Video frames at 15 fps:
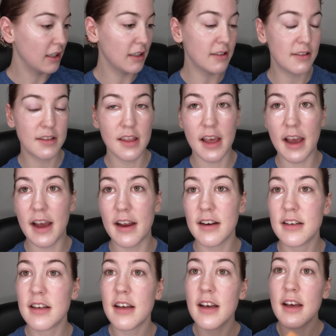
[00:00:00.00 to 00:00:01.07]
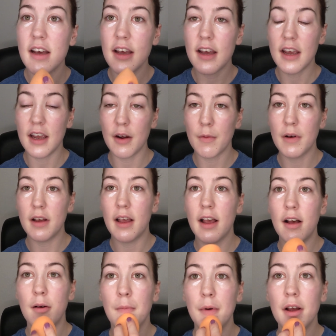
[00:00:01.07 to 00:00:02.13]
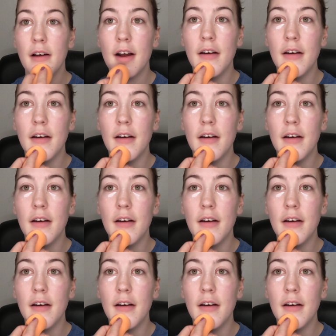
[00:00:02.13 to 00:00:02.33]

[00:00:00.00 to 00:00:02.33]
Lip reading: is that it will help